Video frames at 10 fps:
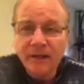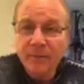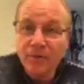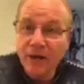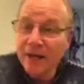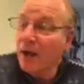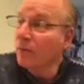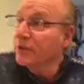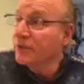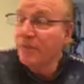But right now,
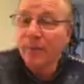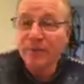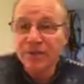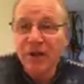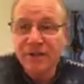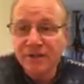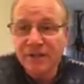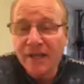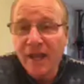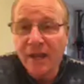we're just publicizing
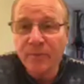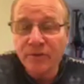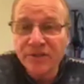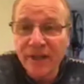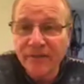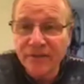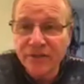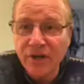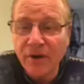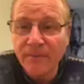the April 7th
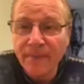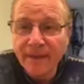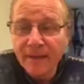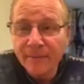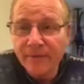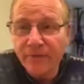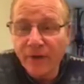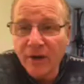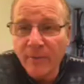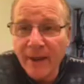show before
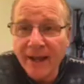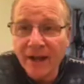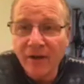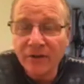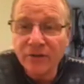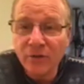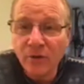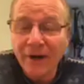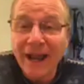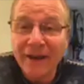I go back on
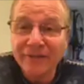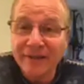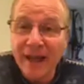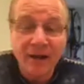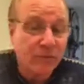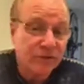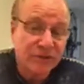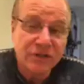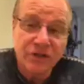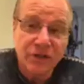tour after that, which
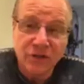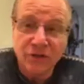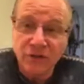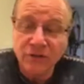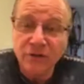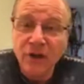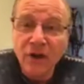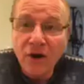is going to conclude,